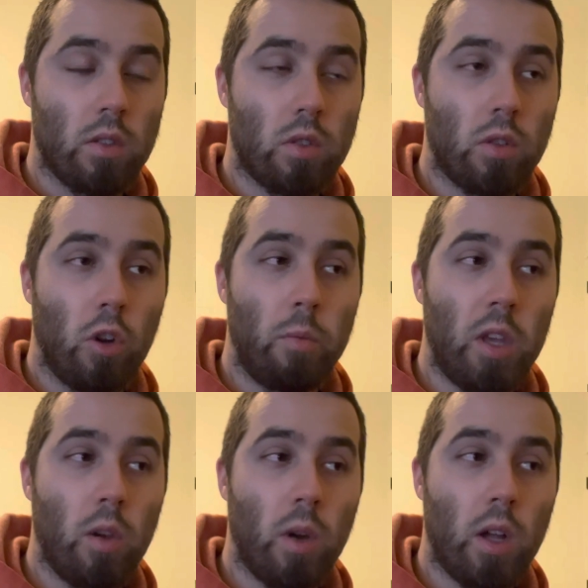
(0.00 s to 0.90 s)
strobe
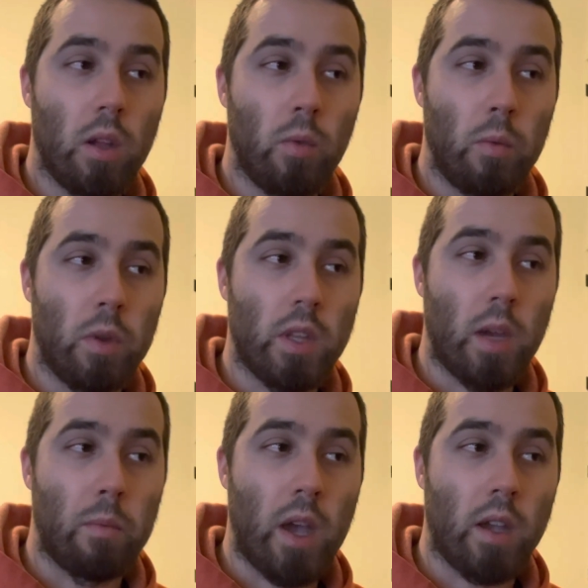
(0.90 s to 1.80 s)
EOL and we put
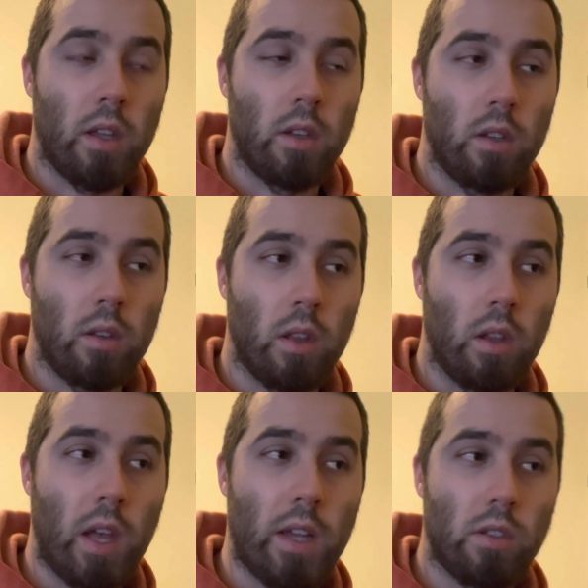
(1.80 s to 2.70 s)
that back into
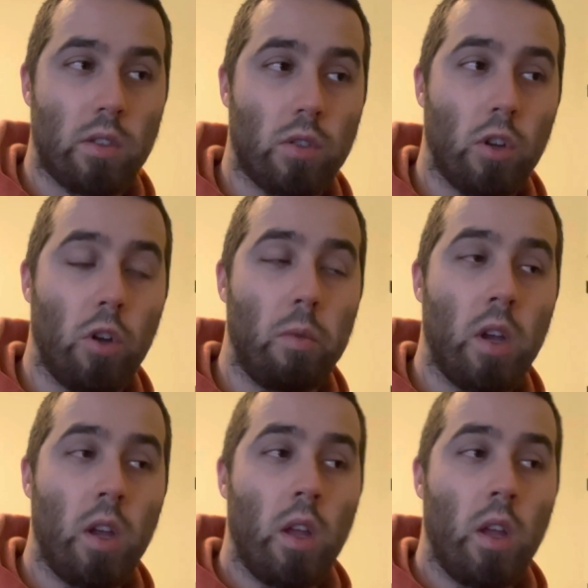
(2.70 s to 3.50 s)
the last strobe,